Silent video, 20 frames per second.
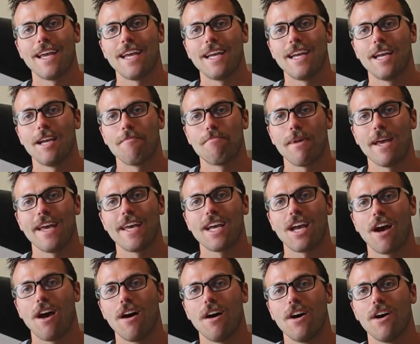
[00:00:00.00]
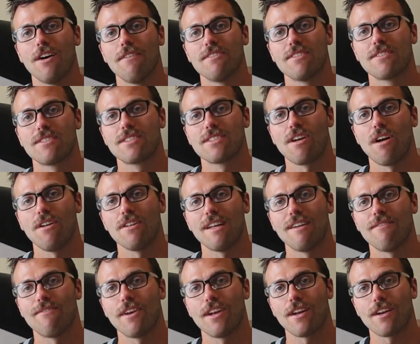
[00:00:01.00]
a bag of salt
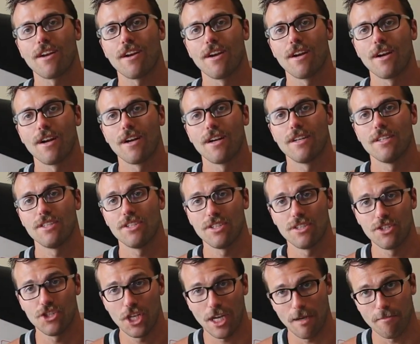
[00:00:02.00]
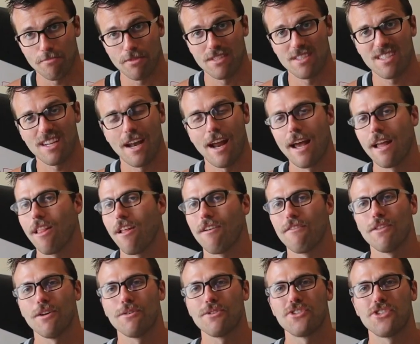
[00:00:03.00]
and vinegar chips. And I
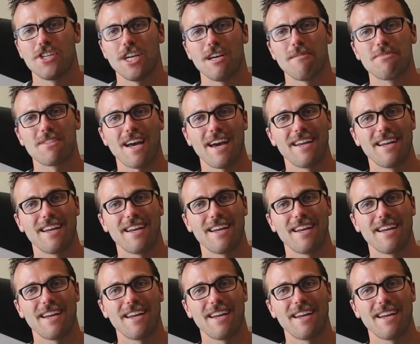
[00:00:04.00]
love those chips.